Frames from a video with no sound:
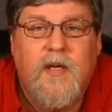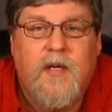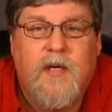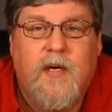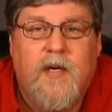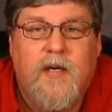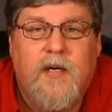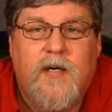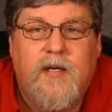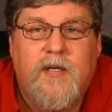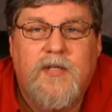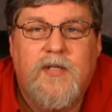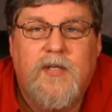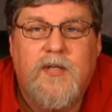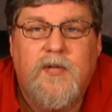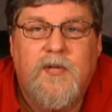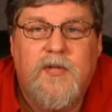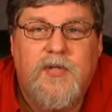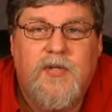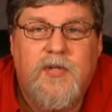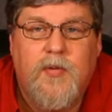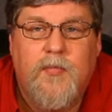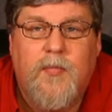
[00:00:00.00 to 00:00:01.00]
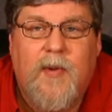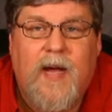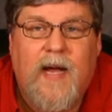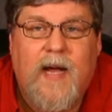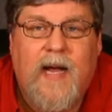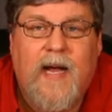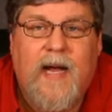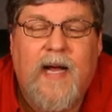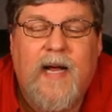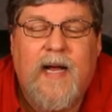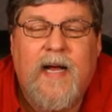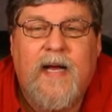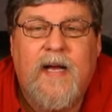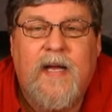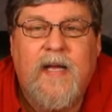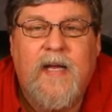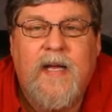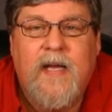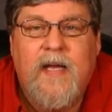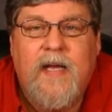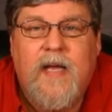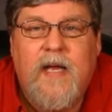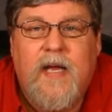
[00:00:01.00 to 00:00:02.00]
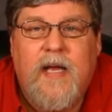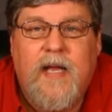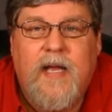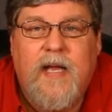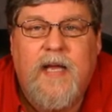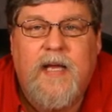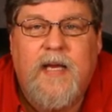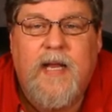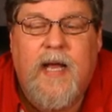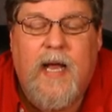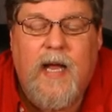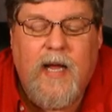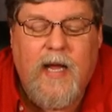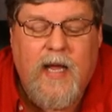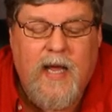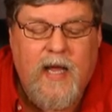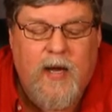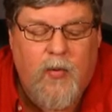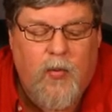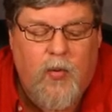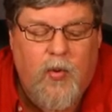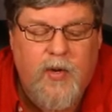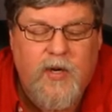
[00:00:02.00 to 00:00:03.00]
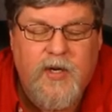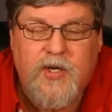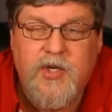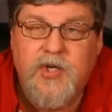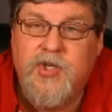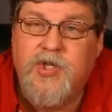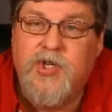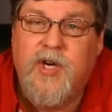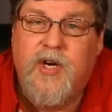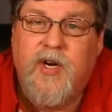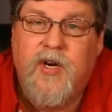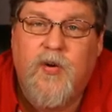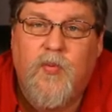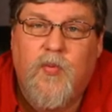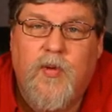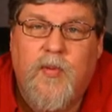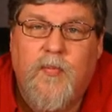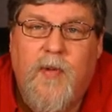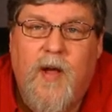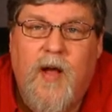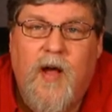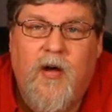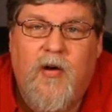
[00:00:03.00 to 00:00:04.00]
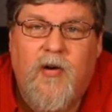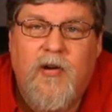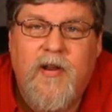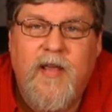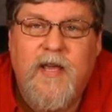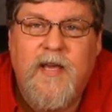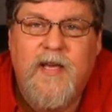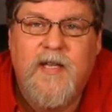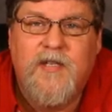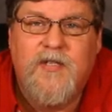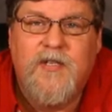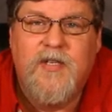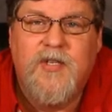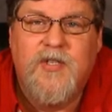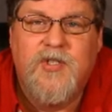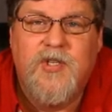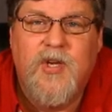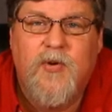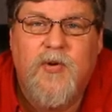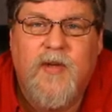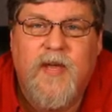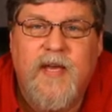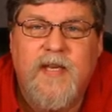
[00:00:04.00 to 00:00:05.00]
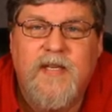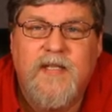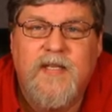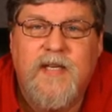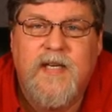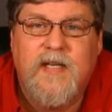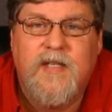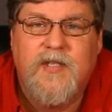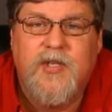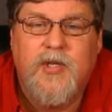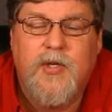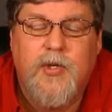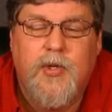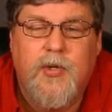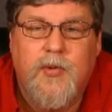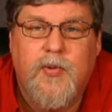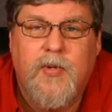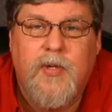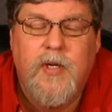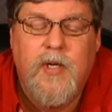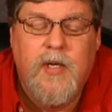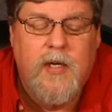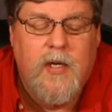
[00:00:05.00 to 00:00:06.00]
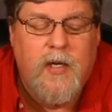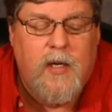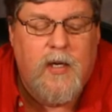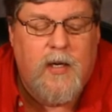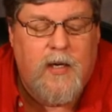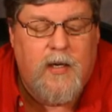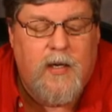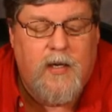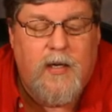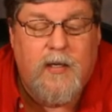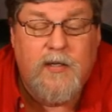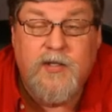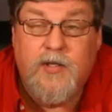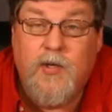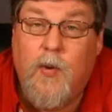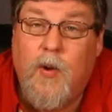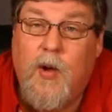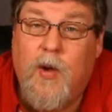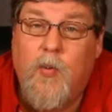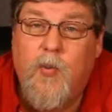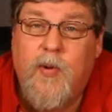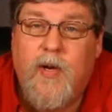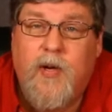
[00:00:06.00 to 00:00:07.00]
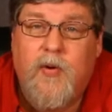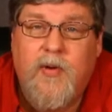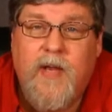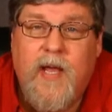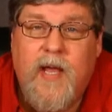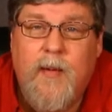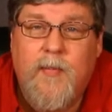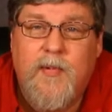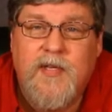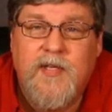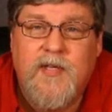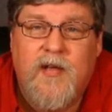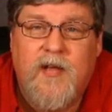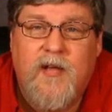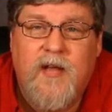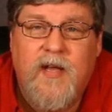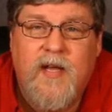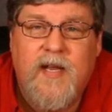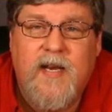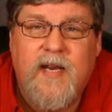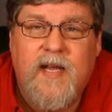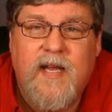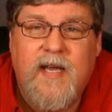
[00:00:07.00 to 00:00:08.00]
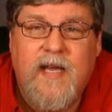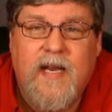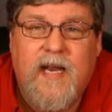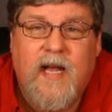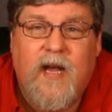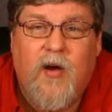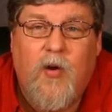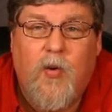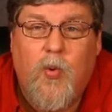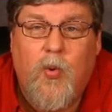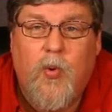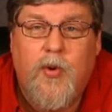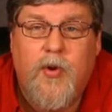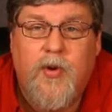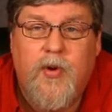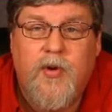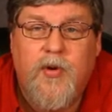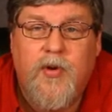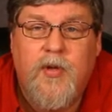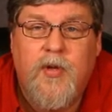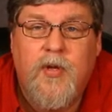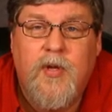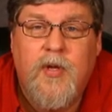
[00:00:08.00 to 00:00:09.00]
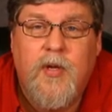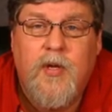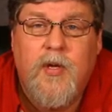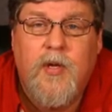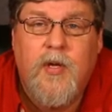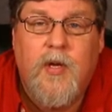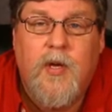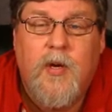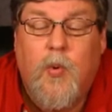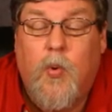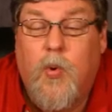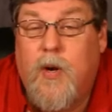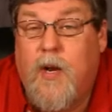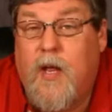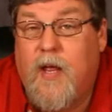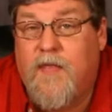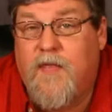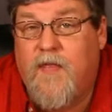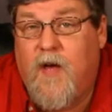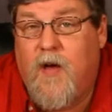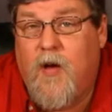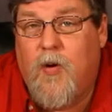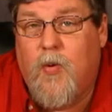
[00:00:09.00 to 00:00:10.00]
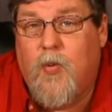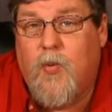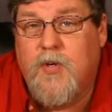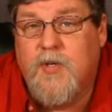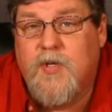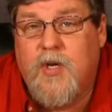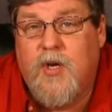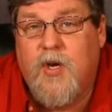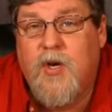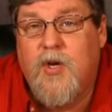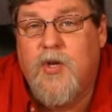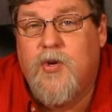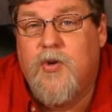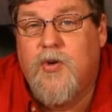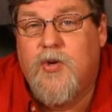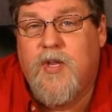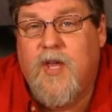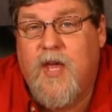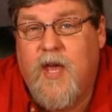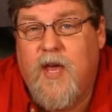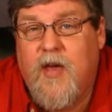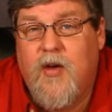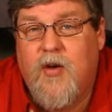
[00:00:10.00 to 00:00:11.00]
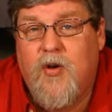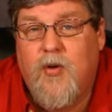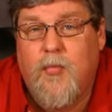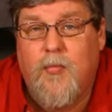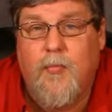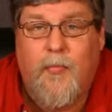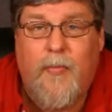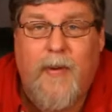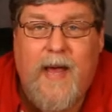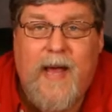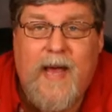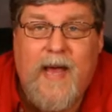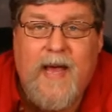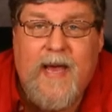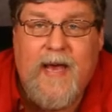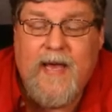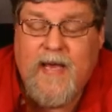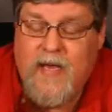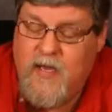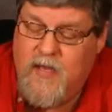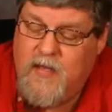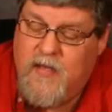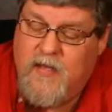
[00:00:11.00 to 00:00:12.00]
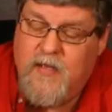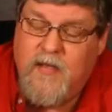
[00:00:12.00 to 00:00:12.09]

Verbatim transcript: to my eye, and I kind of wanted to share it with my audience and showcase it too. So I went on to Amazon and I ordered what I thought was a 100-count bag